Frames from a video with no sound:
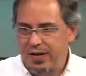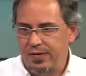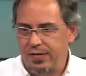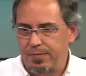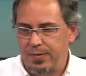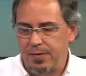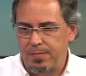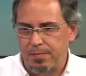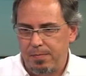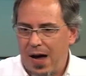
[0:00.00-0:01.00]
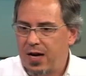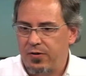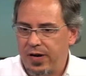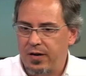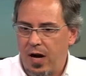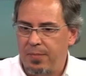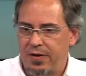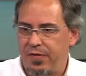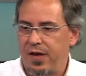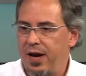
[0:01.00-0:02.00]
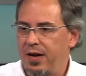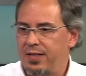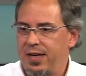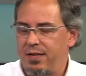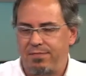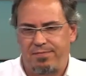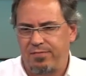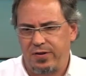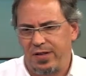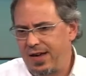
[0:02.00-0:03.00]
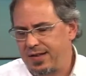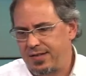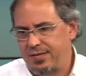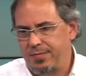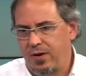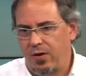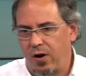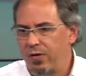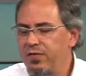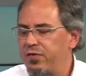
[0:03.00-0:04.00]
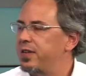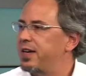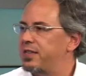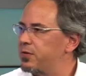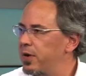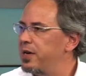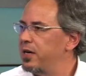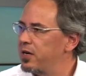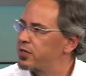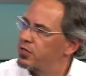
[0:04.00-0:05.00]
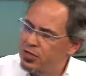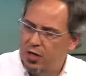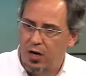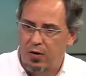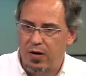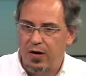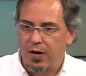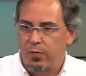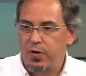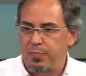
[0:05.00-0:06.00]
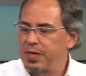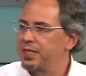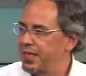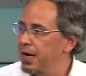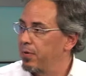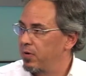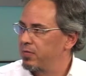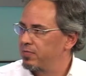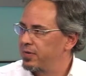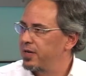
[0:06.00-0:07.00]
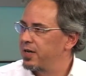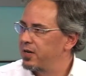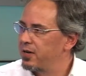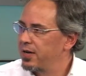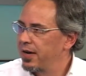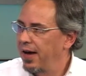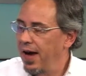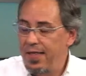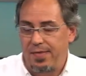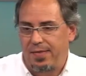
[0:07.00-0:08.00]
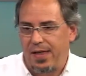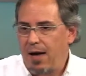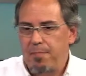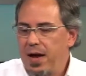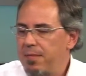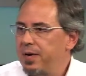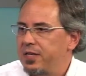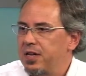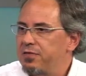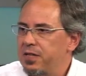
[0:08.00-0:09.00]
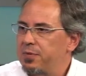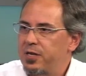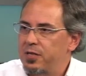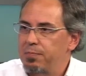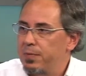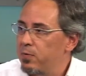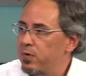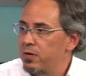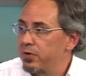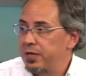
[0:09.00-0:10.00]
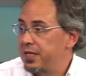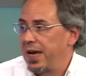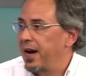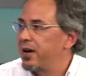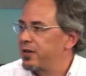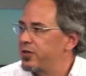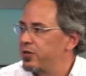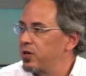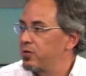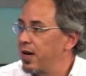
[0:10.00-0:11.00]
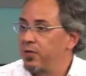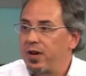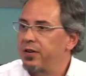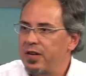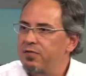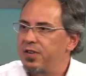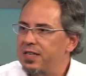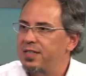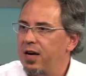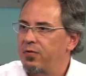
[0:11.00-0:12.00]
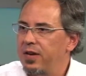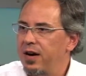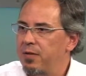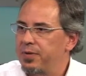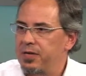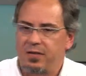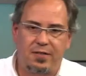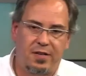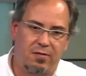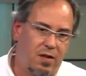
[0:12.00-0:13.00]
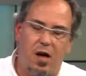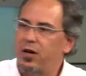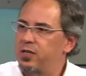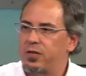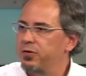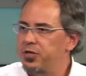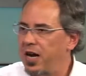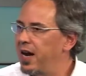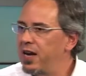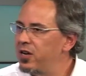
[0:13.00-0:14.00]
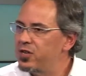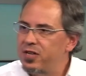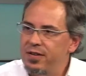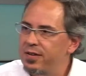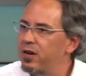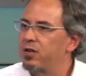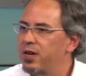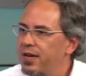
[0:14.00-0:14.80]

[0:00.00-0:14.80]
the, the the macroeconomic thing is that for the last, you no, know, only for the last twenty years or so, we've been stable mm-hmm. you know? Mm-hmm. And that made a big difference because people were really scared to go yeah. down there and invest down there because, you know, laws could change and, right. you know,